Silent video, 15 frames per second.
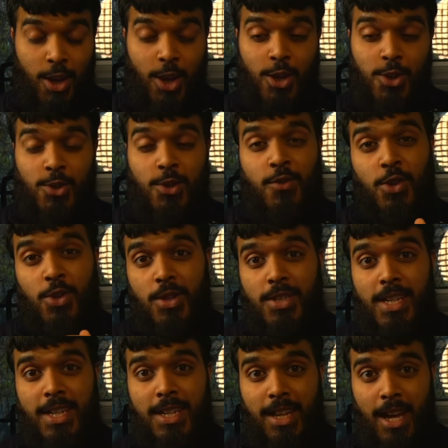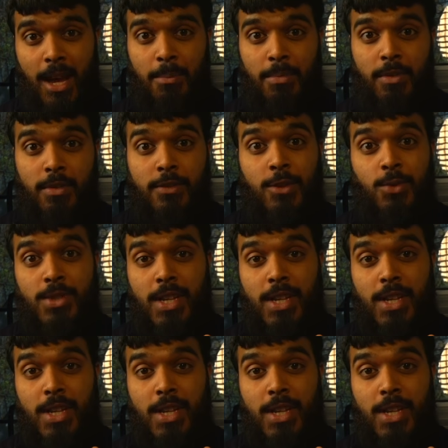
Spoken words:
So if your note-taking app feels